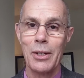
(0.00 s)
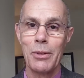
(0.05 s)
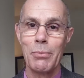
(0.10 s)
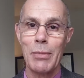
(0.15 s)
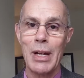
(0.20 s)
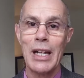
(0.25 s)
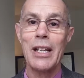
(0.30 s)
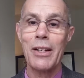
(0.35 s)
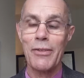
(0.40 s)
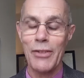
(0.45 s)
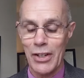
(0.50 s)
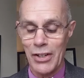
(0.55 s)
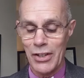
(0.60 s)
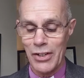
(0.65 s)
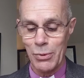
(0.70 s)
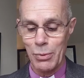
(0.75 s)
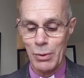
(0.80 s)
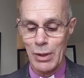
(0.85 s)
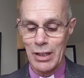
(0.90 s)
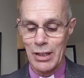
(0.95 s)
Many of
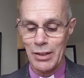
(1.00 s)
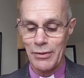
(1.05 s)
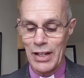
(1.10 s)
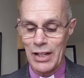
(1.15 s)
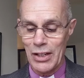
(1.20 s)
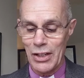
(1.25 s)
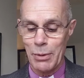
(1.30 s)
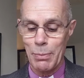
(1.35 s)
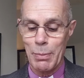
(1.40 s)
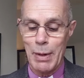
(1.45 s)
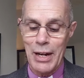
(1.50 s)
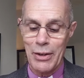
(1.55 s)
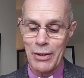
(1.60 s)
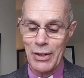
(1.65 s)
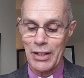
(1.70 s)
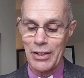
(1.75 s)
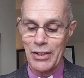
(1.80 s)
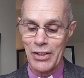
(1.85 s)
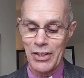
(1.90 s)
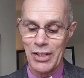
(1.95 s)
us will have
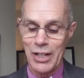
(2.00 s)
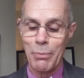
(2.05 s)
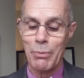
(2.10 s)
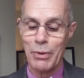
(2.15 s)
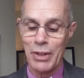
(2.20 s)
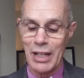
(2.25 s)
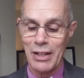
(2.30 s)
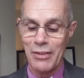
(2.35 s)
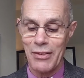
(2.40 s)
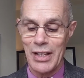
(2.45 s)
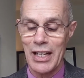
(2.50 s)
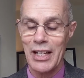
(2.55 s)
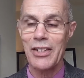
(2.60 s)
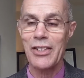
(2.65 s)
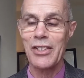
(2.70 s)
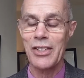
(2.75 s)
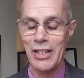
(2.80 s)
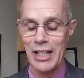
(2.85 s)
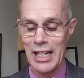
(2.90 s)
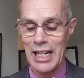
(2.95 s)
experienced something of
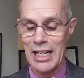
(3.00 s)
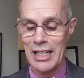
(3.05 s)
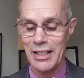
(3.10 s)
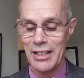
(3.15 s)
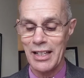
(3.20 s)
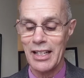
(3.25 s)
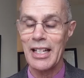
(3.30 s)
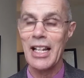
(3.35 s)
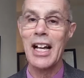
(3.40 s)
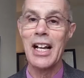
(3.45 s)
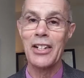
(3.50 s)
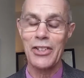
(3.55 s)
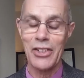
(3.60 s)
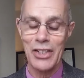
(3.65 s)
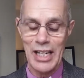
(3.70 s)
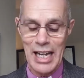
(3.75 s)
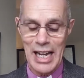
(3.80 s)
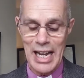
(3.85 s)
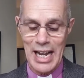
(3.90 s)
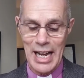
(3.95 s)
this in the last
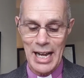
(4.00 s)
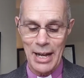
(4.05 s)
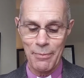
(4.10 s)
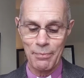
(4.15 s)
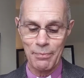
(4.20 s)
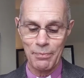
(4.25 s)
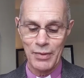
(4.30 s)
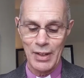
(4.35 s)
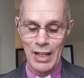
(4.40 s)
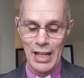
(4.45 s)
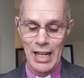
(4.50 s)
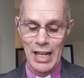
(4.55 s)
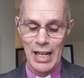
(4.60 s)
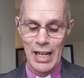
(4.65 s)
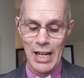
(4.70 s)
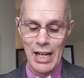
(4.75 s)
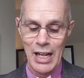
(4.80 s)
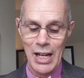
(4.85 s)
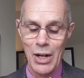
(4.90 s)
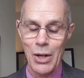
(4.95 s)
year.
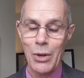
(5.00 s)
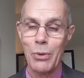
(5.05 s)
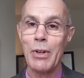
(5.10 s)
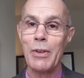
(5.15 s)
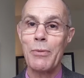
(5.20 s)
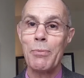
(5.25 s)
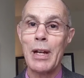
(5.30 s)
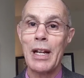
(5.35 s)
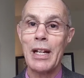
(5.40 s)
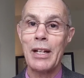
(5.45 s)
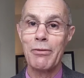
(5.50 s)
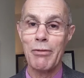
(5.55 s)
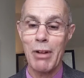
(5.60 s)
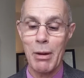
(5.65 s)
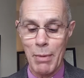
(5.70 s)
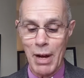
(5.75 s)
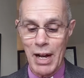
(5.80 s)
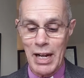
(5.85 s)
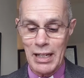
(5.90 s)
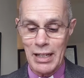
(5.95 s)
We've been
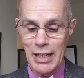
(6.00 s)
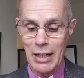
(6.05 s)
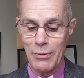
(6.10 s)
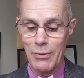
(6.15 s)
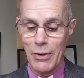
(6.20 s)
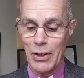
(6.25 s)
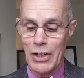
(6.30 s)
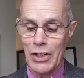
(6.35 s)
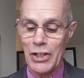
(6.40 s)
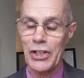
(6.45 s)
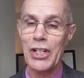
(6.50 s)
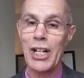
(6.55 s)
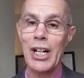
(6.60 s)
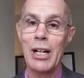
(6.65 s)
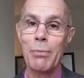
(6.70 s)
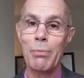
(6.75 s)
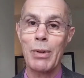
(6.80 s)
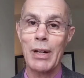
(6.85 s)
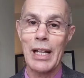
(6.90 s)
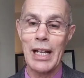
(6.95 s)
reminded very
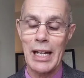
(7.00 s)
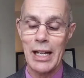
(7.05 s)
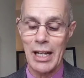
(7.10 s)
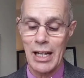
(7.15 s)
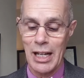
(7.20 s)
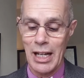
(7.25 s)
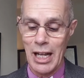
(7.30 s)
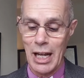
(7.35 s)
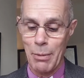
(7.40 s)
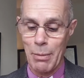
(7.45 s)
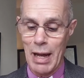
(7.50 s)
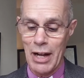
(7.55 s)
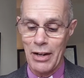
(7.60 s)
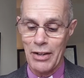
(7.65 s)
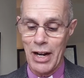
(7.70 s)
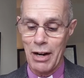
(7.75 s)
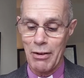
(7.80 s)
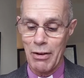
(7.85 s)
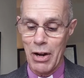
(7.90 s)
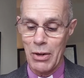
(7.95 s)
sharply about
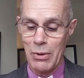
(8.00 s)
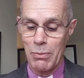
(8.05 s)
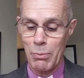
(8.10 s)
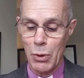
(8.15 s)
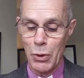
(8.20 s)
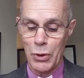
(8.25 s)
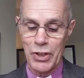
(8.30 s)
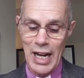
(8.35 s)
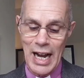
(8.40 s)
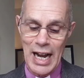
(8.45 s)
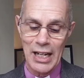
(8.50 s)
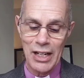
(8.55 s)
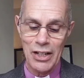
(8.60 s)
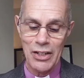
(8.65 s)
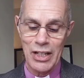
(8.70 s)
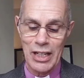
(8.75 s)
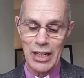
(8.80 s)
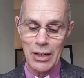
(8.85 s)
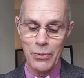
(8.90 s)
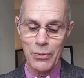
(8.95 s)
our own
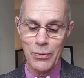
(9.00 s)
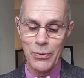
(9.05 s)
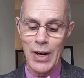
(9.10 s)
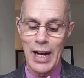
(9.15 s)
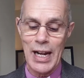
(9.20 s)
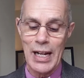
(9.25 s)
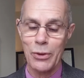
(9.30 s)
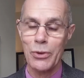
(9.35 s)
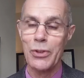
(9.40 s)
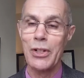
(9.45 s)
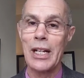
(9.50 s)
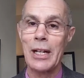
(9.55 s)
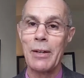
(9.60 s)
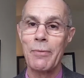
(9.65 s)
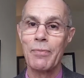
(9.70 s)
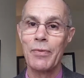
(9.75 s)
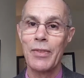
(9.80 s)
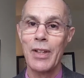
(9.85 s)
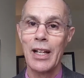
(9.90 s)
mortality and frailty,